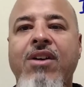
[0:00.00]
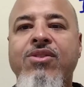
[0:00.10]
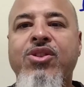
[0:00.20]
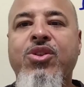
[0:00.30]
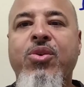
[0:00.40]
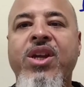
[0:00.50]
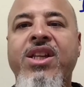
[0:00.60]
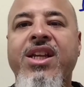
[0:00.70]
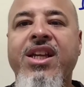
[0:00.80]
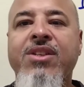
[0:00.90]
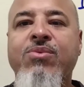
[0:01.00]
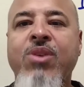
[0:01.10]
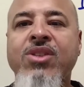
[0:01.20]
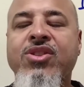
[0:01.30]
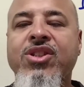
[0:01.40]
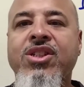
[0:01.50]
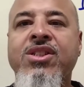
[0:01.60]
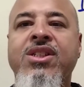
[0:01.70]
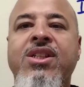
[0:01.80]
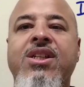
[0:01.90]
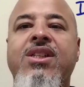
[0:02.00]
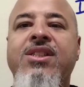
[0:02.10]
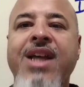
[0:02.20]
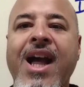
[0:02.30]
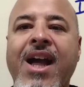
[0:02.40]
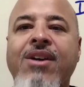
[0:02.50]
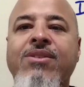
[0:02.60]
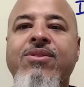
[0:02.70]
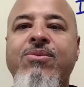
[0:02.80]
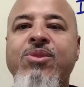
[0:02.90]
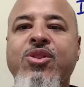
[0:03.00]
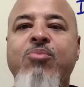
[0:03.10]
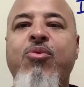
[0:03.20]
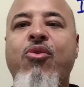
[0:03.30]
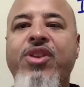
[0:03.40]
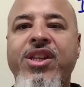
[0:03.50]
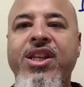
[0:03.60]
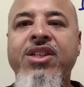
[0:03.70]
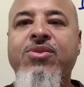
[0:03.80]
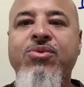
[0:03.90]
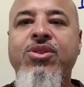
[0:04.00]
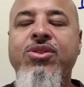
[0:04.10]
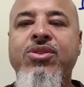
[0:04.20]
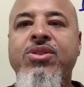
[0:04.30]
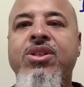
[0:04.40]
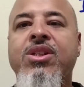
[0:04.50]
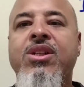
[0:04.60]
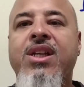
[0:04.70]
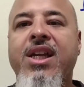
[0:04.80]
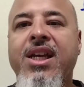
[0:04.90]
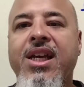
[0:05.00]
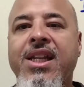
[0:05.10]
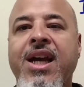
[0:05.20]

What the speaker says: Ukraine against Russia, now we're supporting Israel and